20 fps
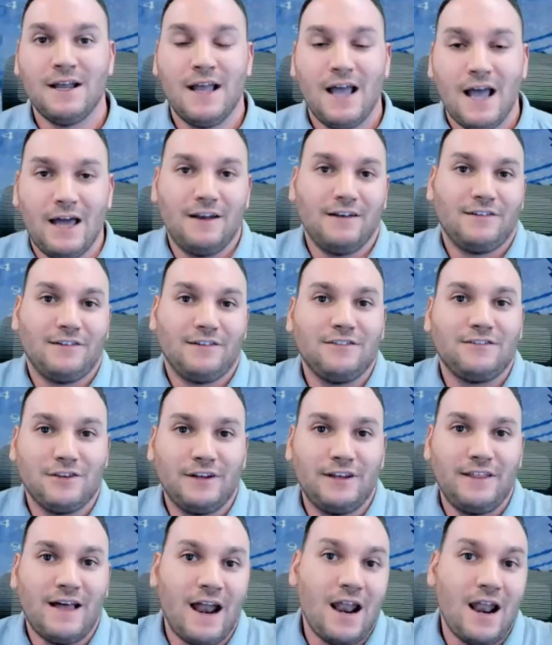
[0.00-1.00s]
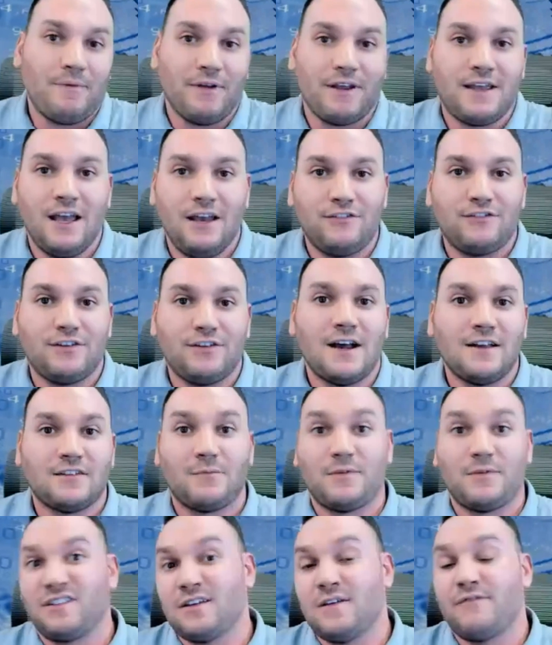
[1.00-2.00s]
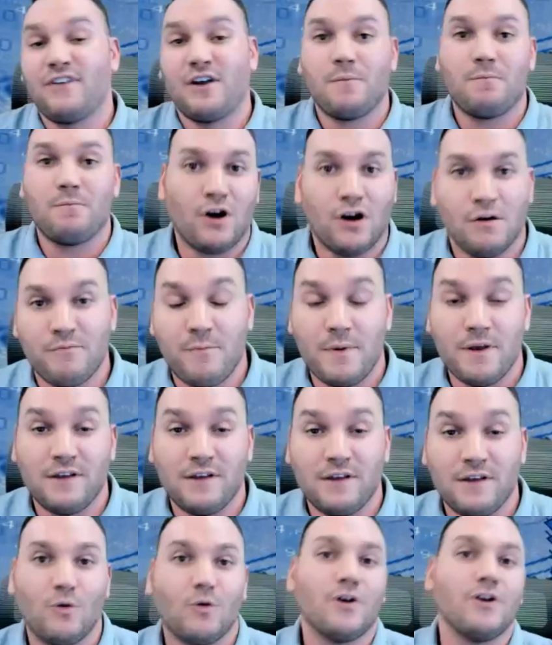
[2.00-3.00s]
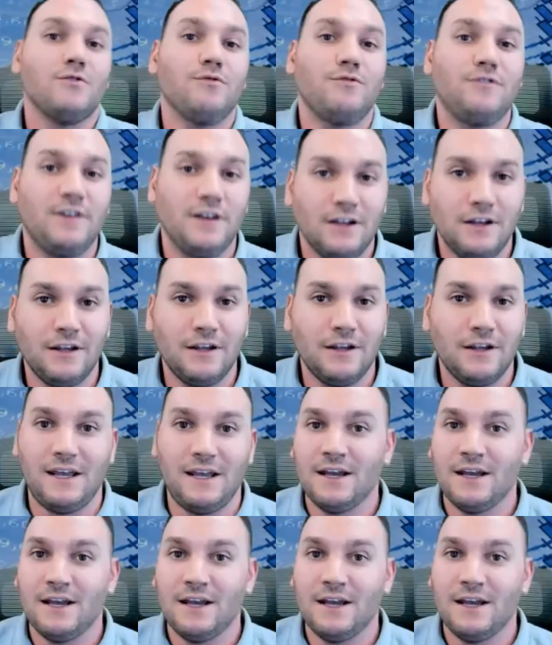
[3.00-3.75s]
And essentially that application has a specific purpose or utility